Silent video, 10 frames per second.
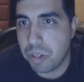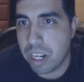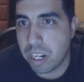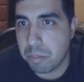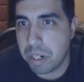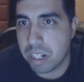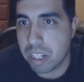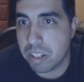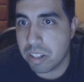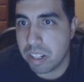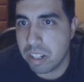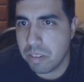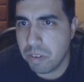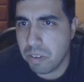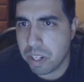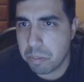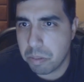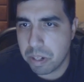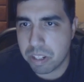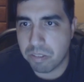rotating bodies. He's a very
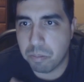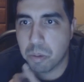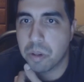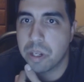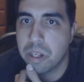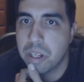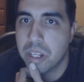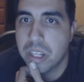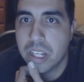impressive boy.